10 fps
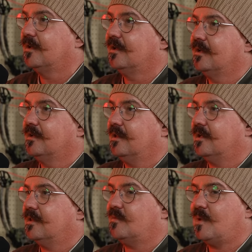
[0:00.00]
Mm -hmm.
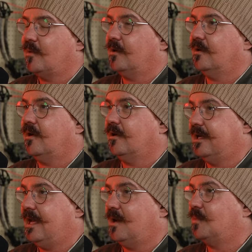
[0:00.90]
Like these people are, are
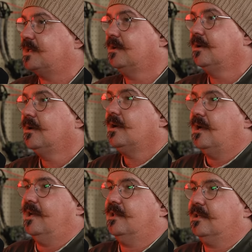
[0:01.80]
inept,
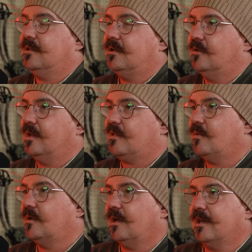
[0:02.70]
and I think you know that's
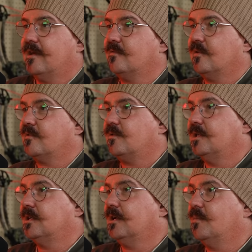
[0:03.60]
where a lot of that
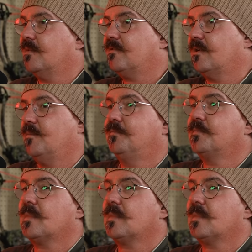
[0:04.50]
frustration comes from.